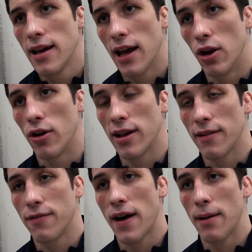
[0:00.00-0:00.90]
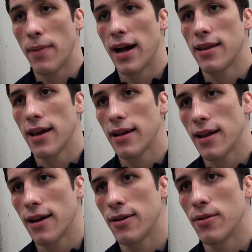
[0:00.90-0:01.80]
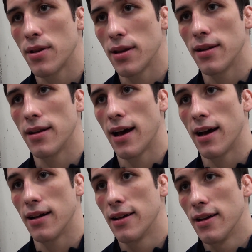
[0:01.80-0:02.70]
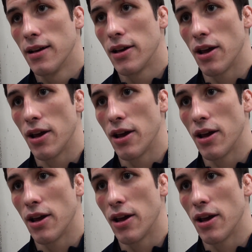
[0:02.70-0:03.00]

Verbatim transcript: and looking to find my takedowns, and uh,